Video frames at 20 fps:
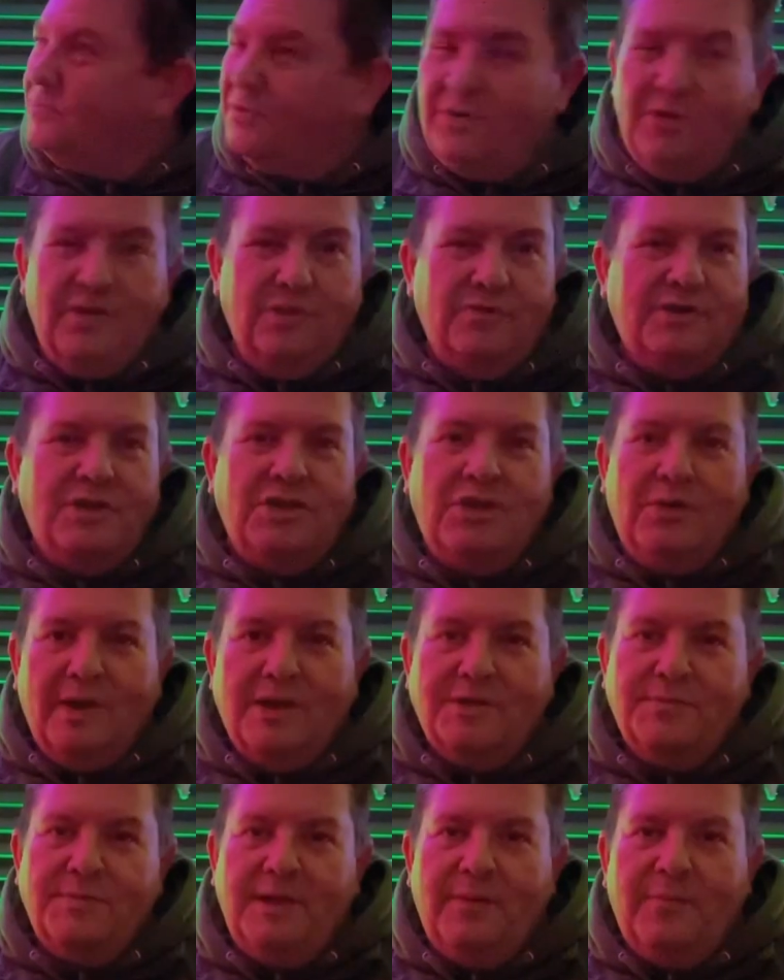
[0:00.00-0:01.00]
only using
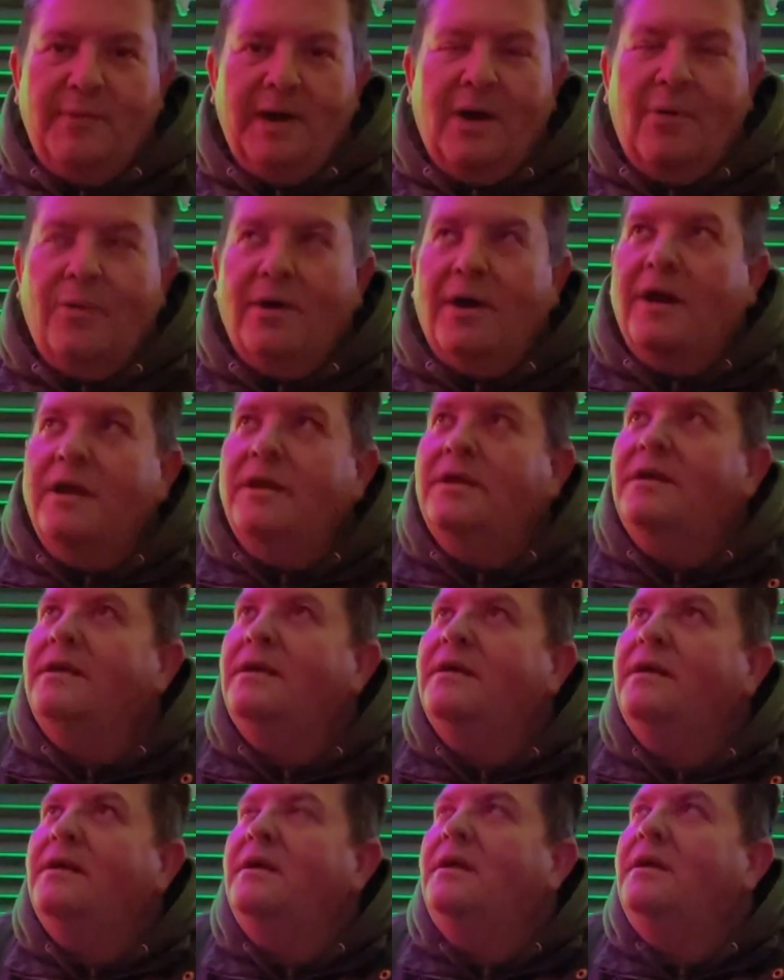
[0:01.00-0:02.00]
USB power,
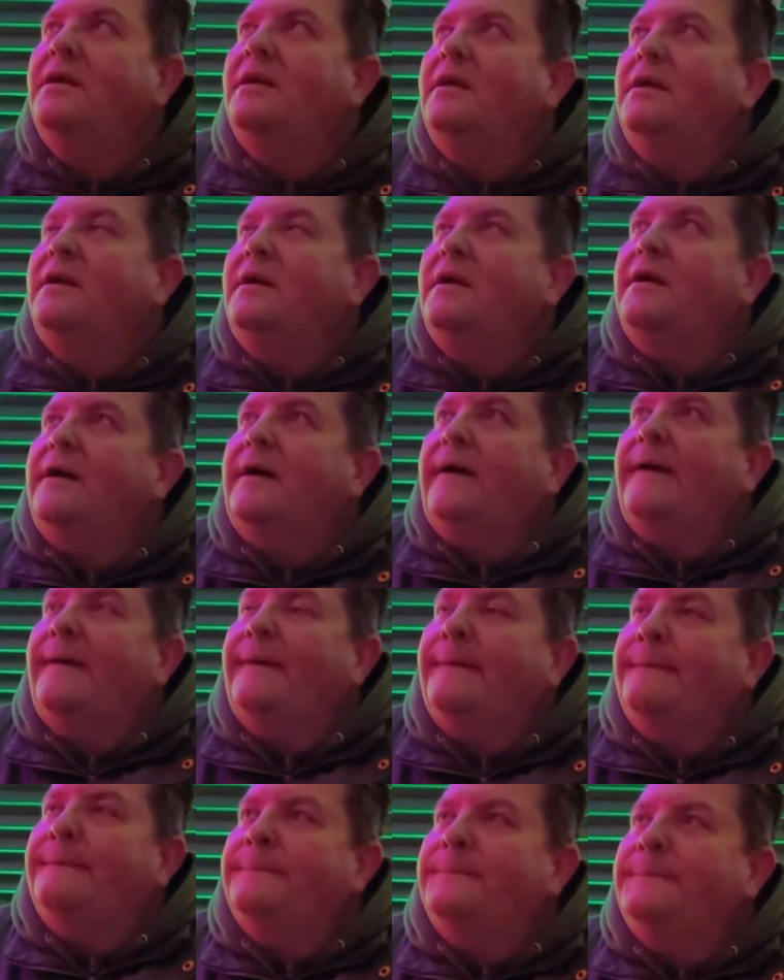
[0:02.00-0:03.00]

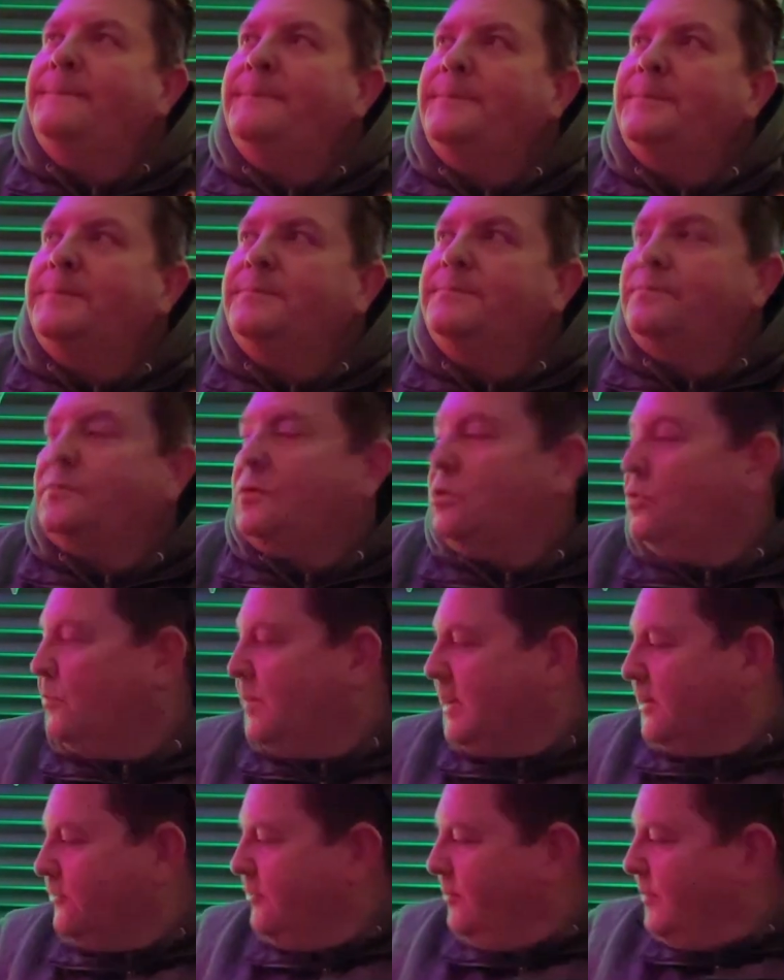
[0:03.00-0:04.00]
or
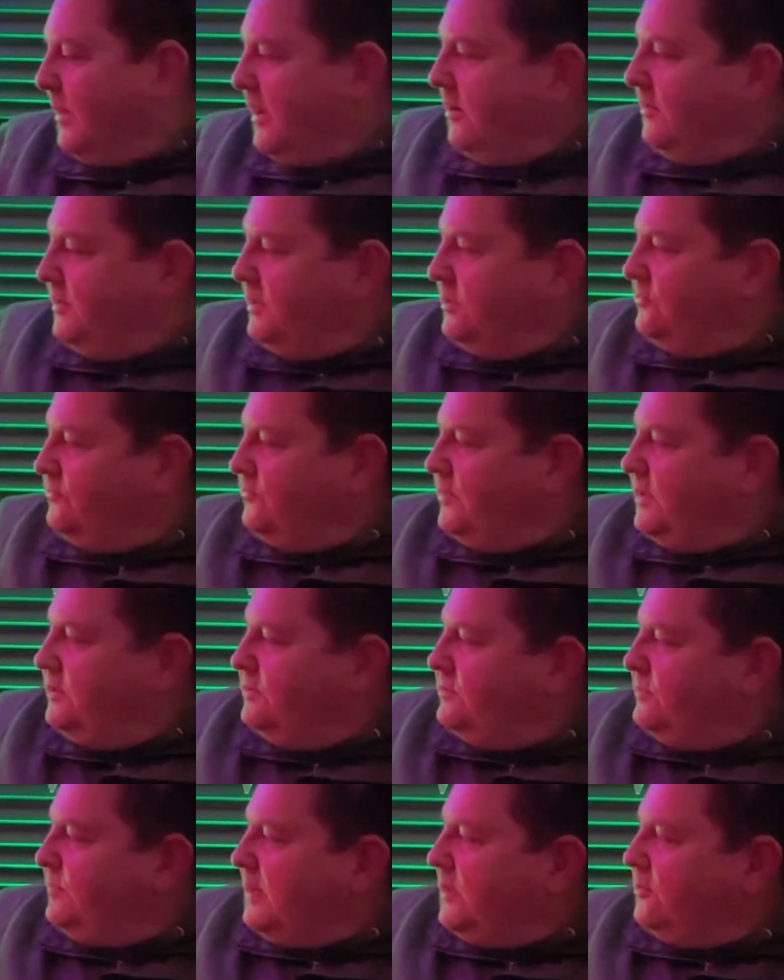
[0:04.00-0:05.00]
battery power. These
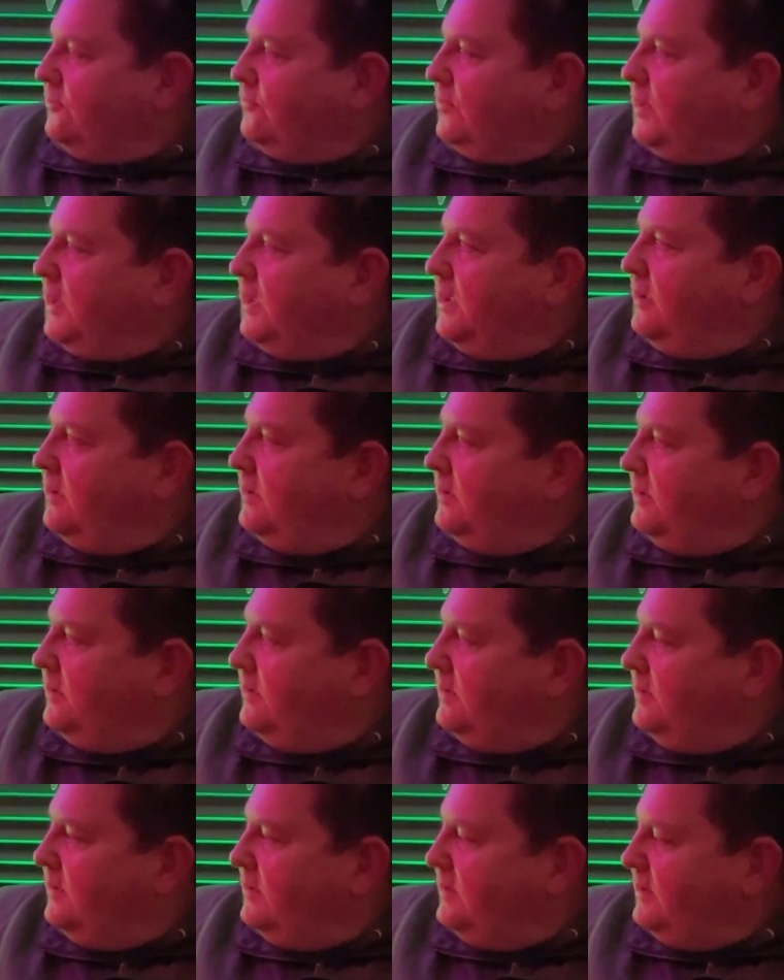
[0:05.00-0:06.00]
trees are battery.
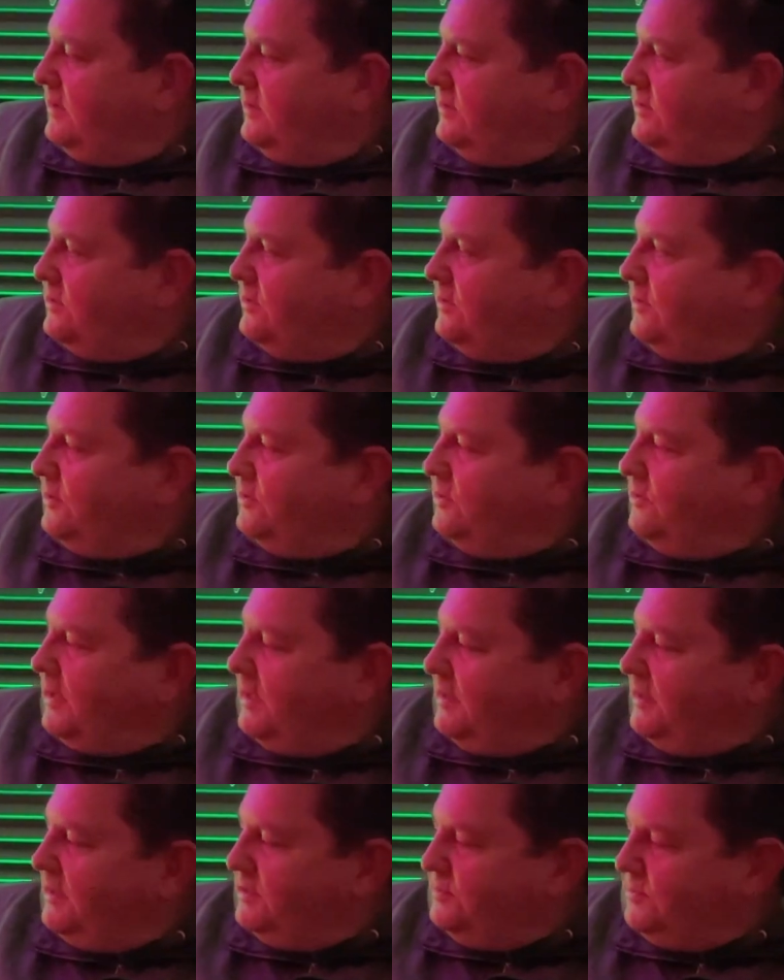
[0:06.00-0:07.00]
So I do
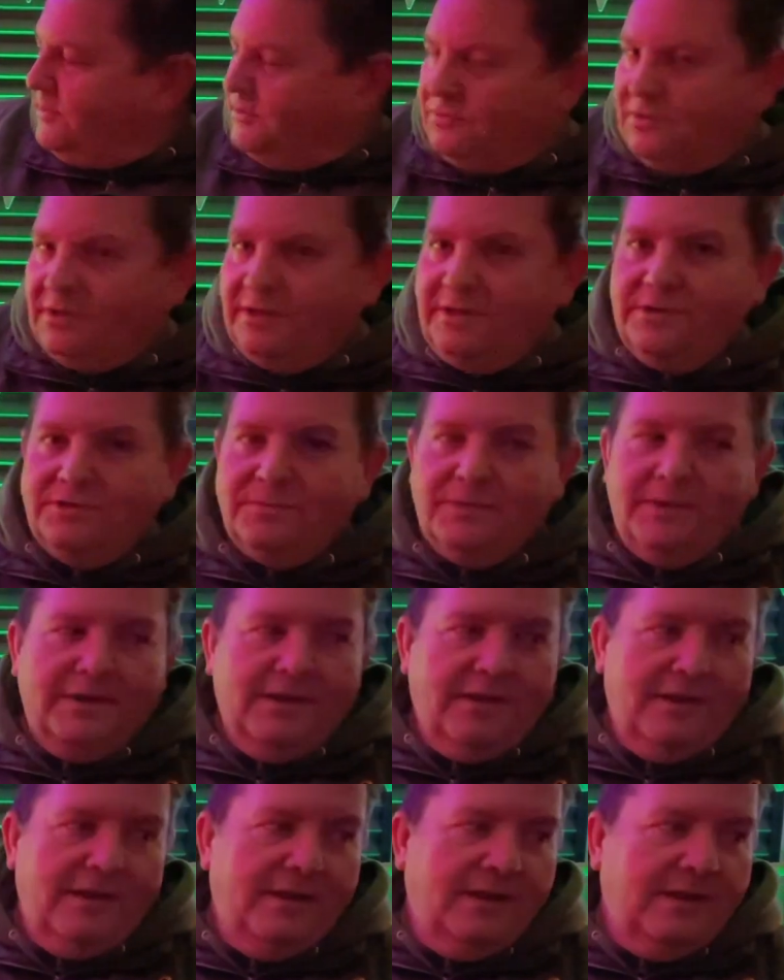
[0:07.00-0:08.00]
like this one. Do you like this one?
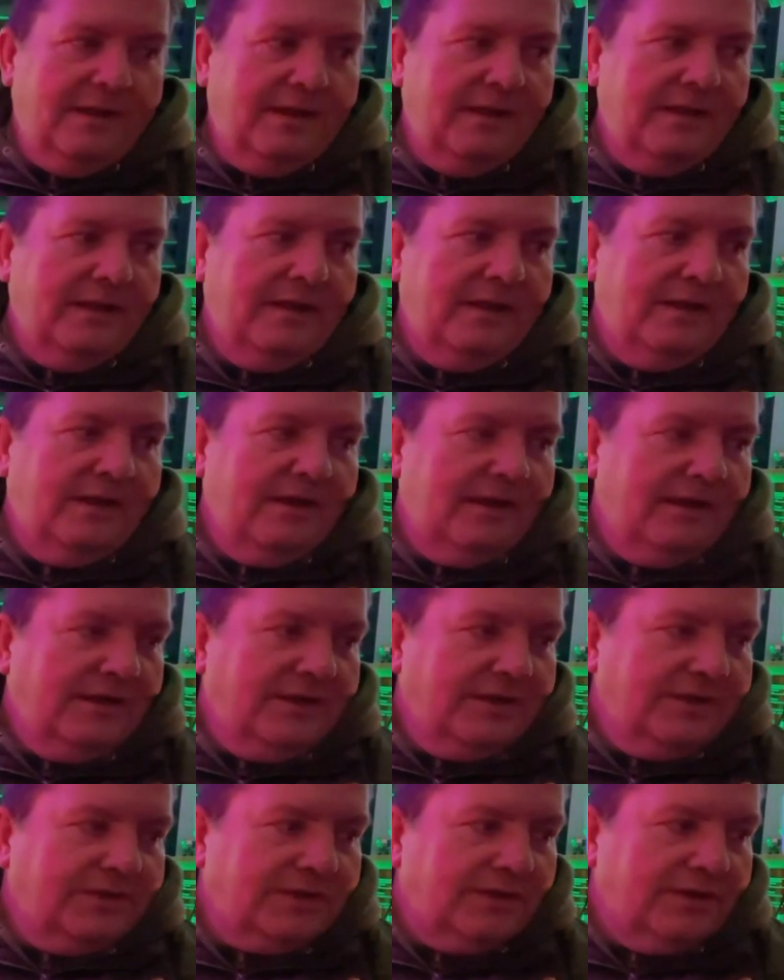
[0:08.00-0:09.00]

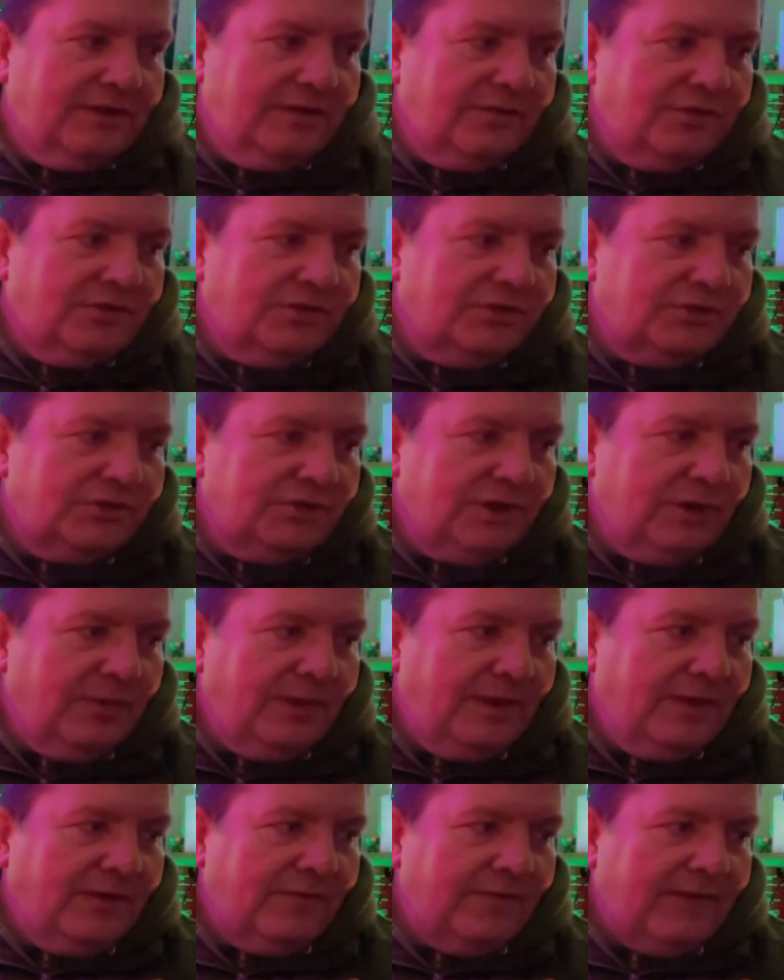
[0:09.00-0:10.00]
It's kind of a
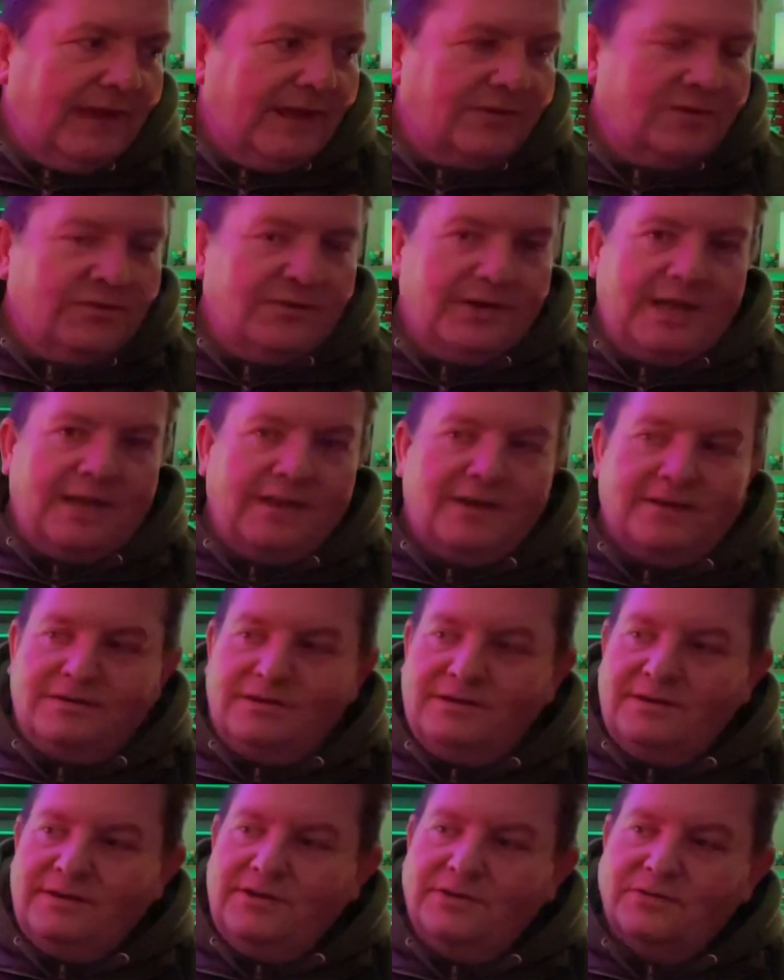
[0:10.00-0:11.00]
snowy effect on it,
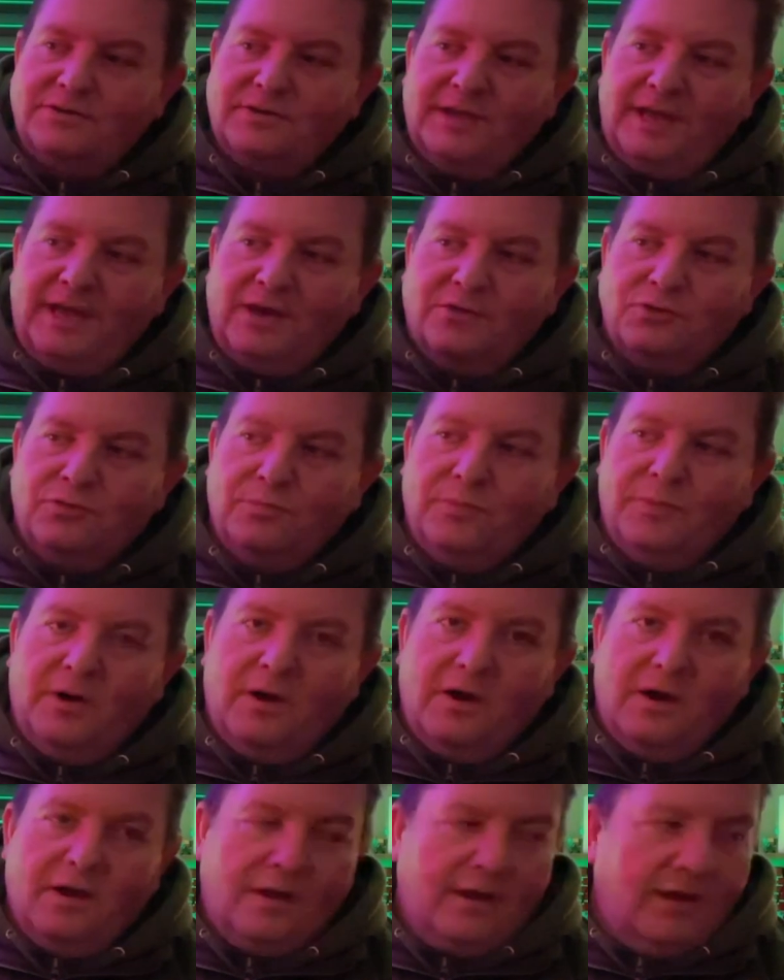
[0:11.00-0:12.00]
and it looks like actual
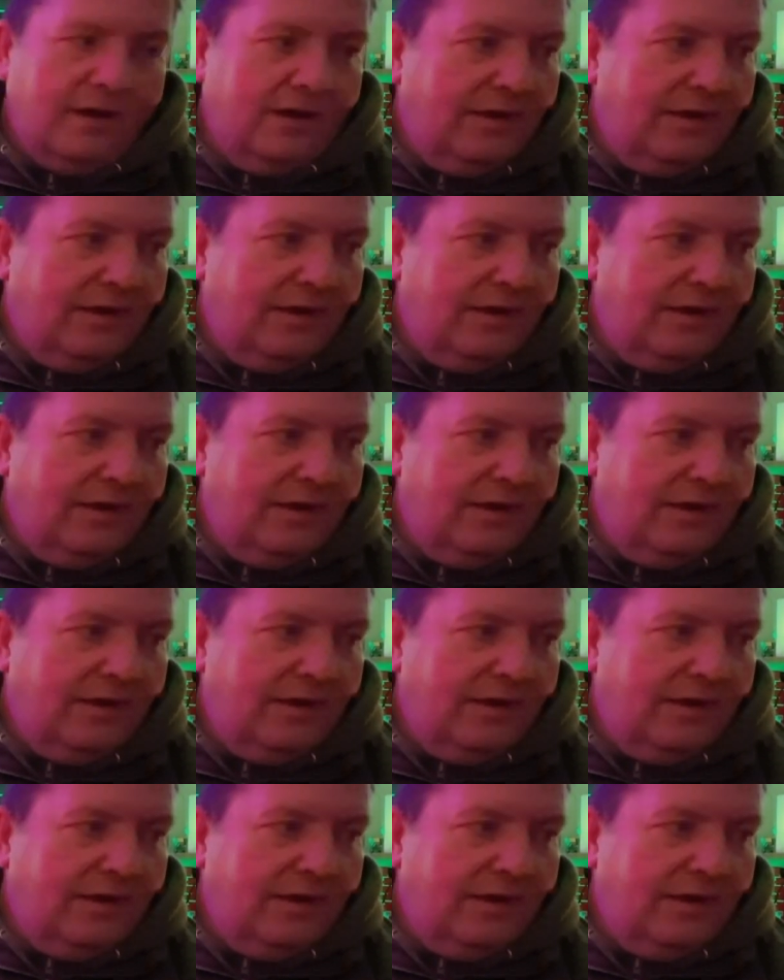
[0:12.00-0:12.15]
bark.